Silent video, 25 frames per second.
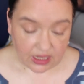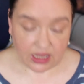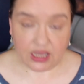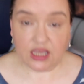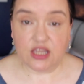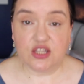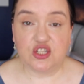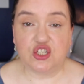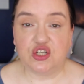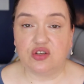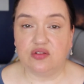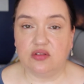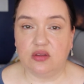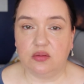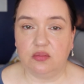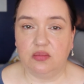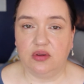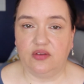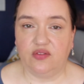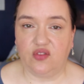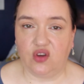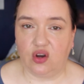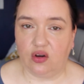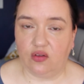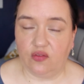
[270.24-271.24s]
Each of them
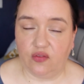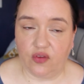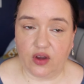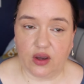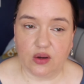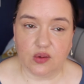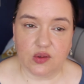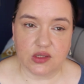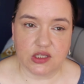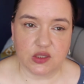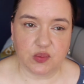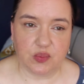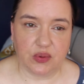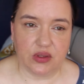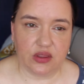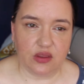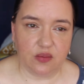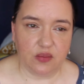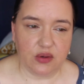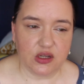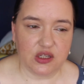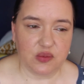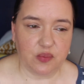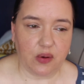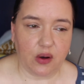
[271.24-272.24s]
have got votes, but the
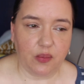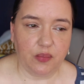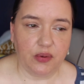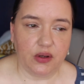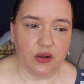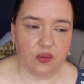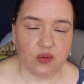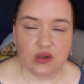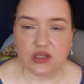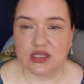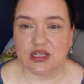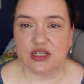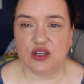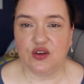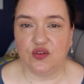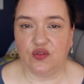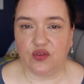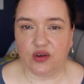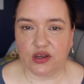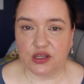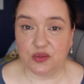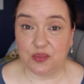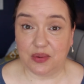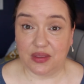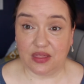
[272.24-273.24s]
most popular one so
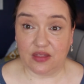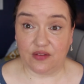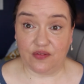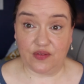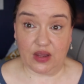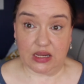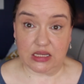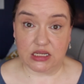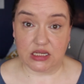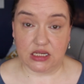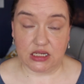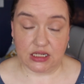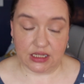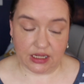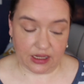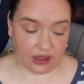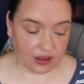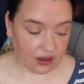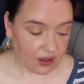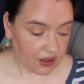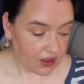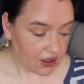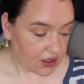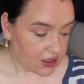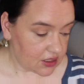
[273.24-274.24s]
far has been the Fenty.
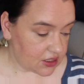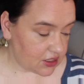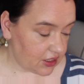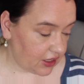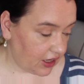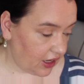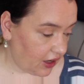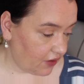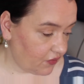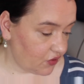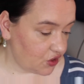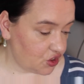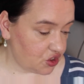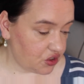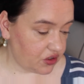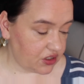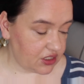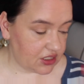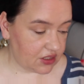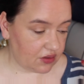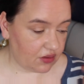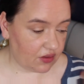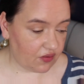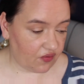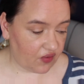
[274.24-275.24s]
So you have a
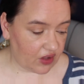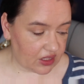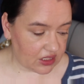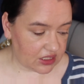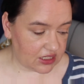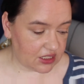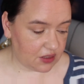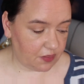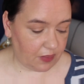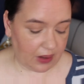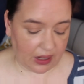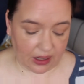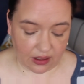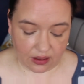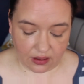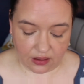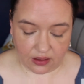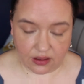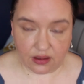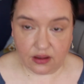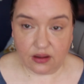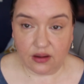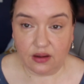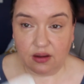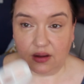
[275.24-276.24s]
choice of the Fenty
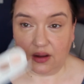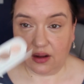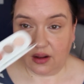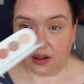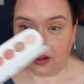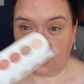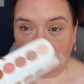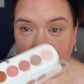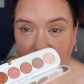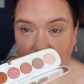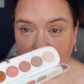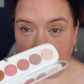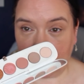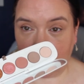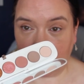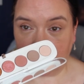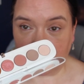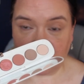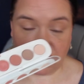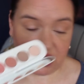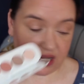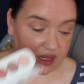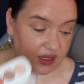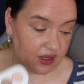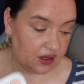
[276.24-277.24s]
palette, the
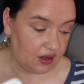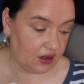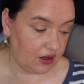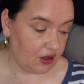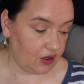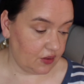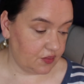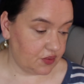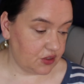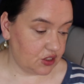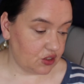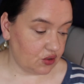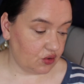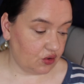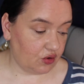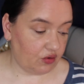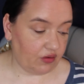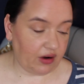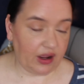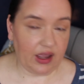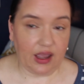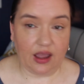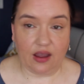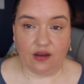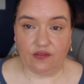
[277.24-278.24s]
Marc Jacobs, or
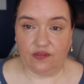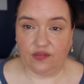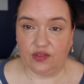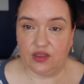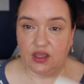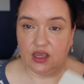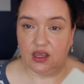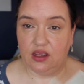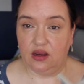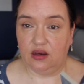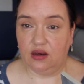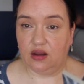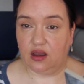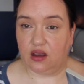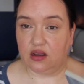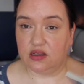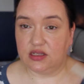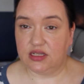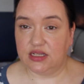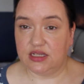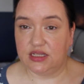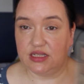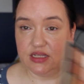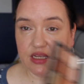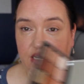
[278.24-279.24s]
I have the
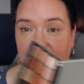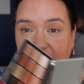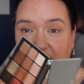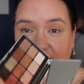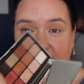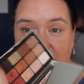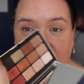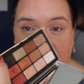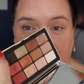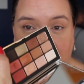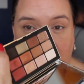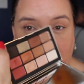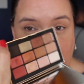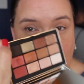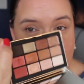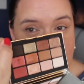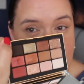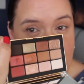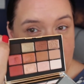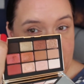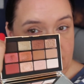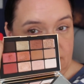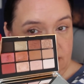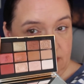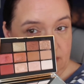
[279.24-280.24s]
Narcissist
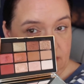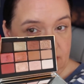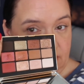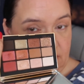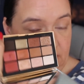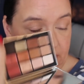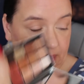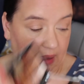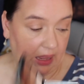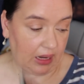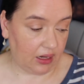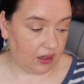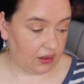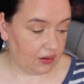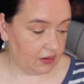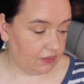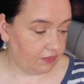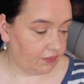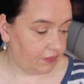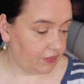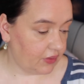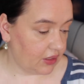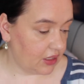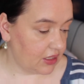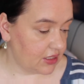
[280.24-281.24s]
palette
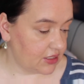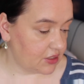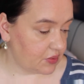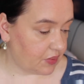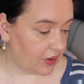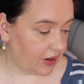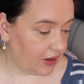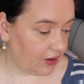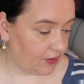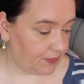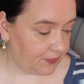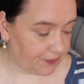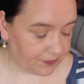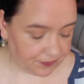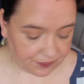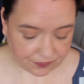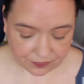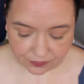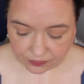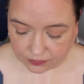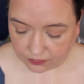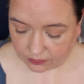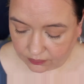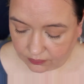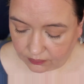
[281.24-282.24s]
as well.
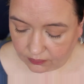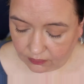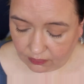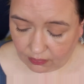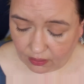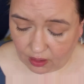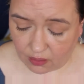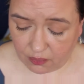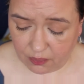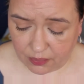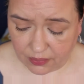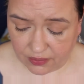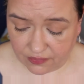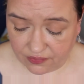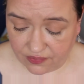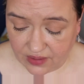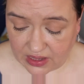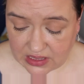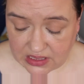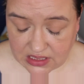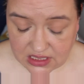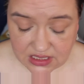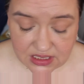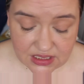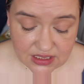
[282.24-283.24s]
But
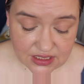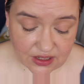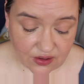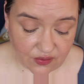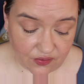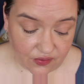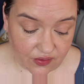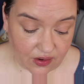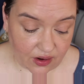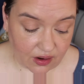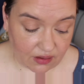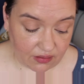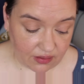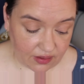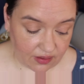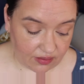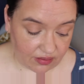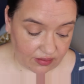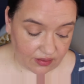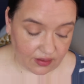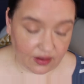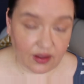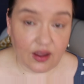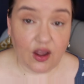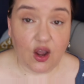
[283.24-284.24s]
Fenty so far
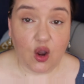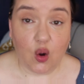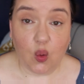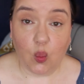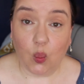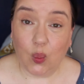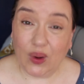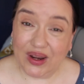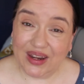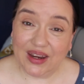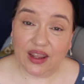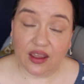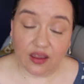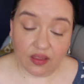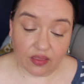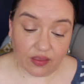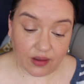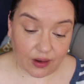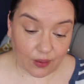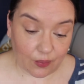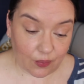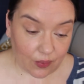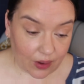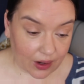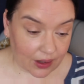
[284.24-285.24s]
is winning
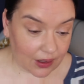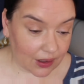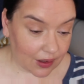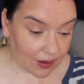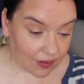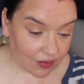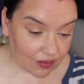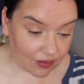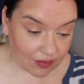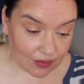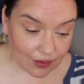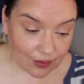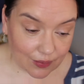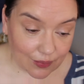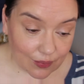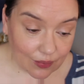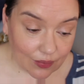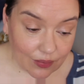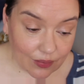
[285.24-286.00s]
that race.